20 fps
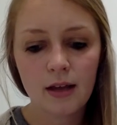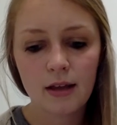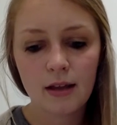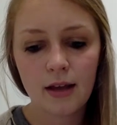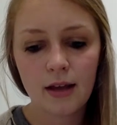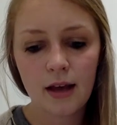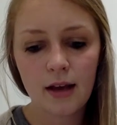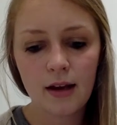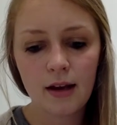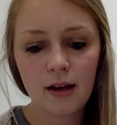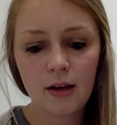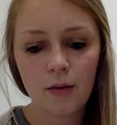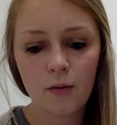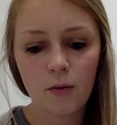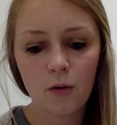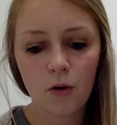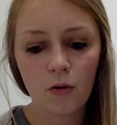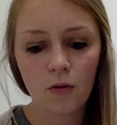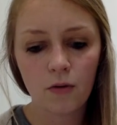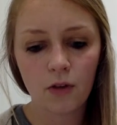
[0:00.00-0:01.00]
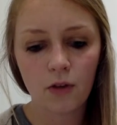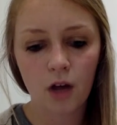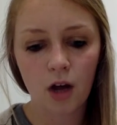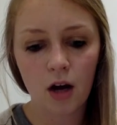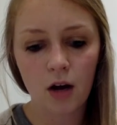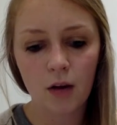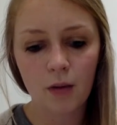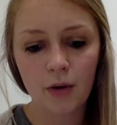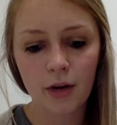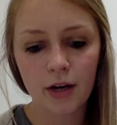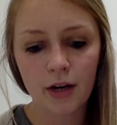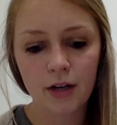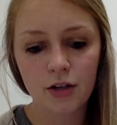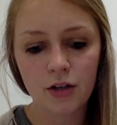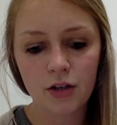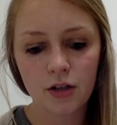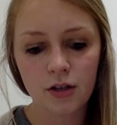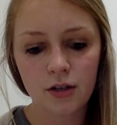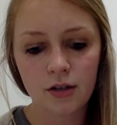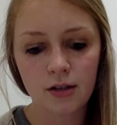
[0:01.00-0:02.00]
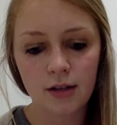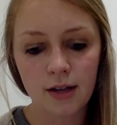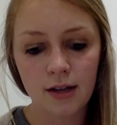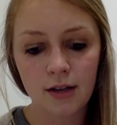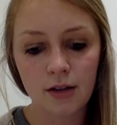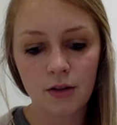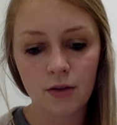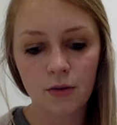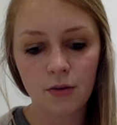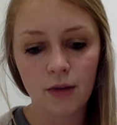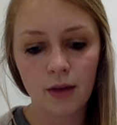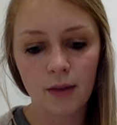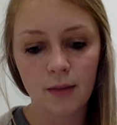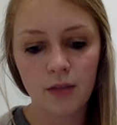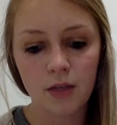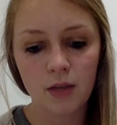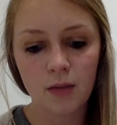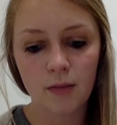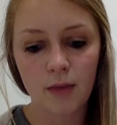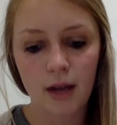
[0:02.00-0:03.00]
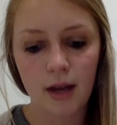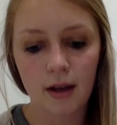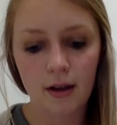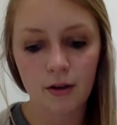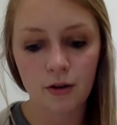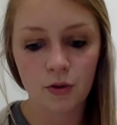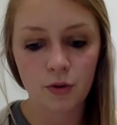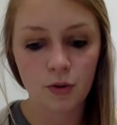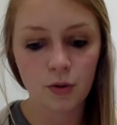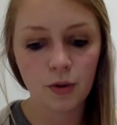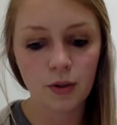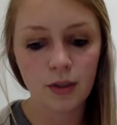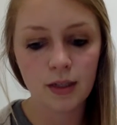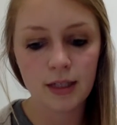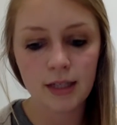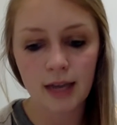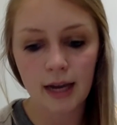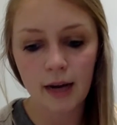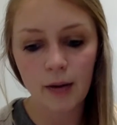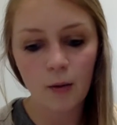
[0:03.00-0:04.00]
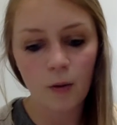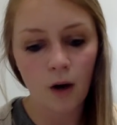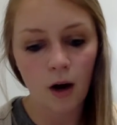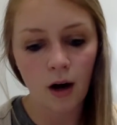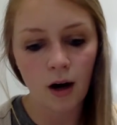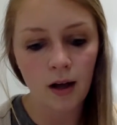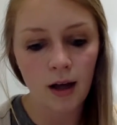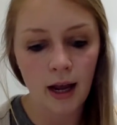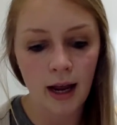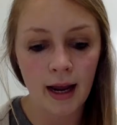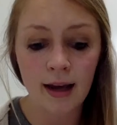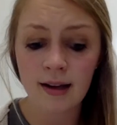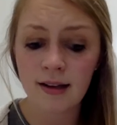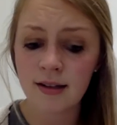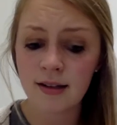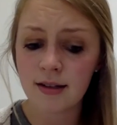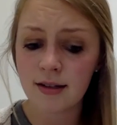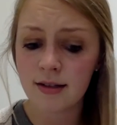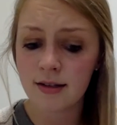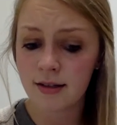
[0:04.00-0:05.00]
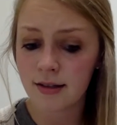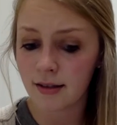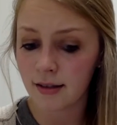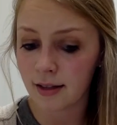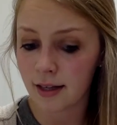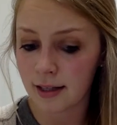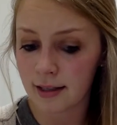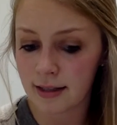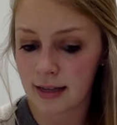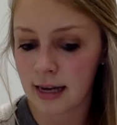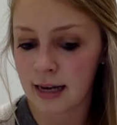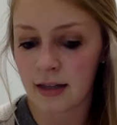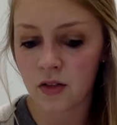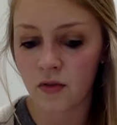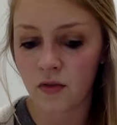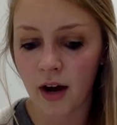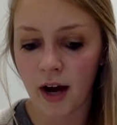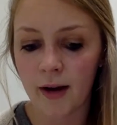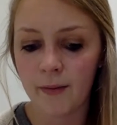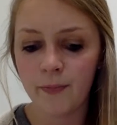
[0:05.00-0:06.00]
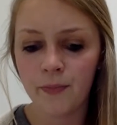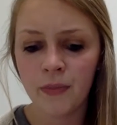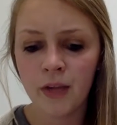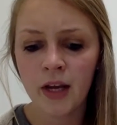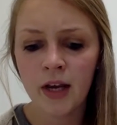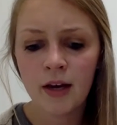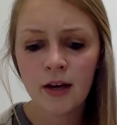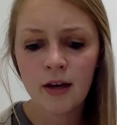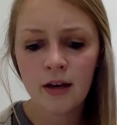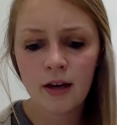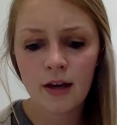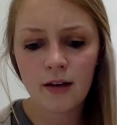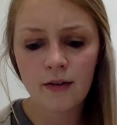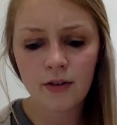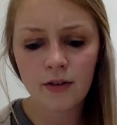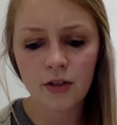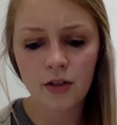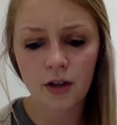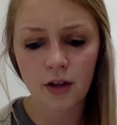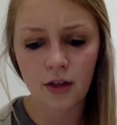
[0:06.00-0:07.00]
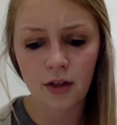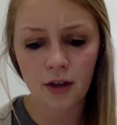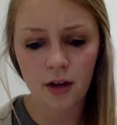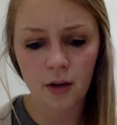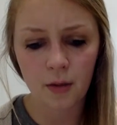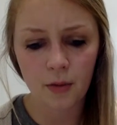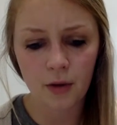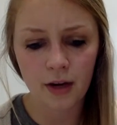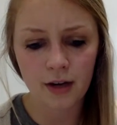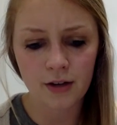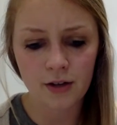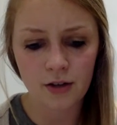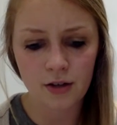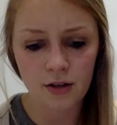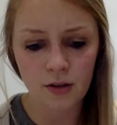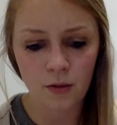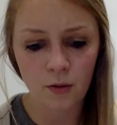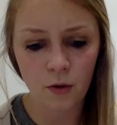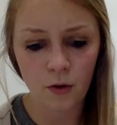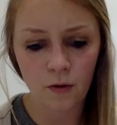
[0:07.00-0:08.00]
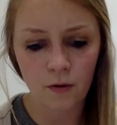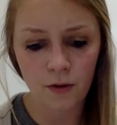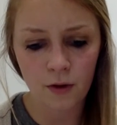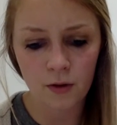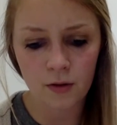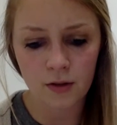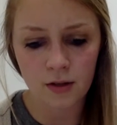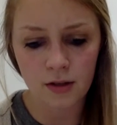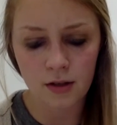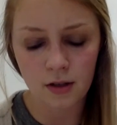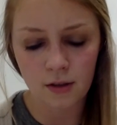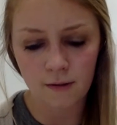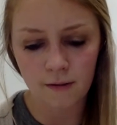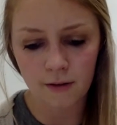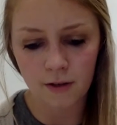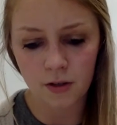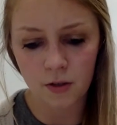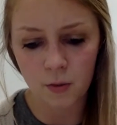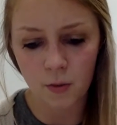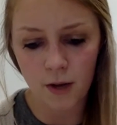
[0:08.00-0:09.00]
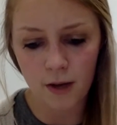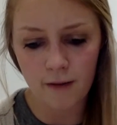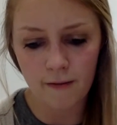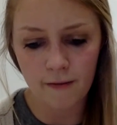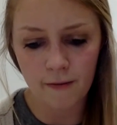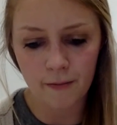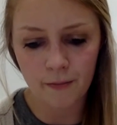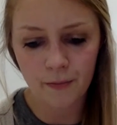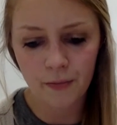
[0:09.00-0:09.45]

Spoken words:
Then he wove long branches in through them to make a truly tight wall, and, still not satisfied, he even took thinner branches and wove those into the first weave.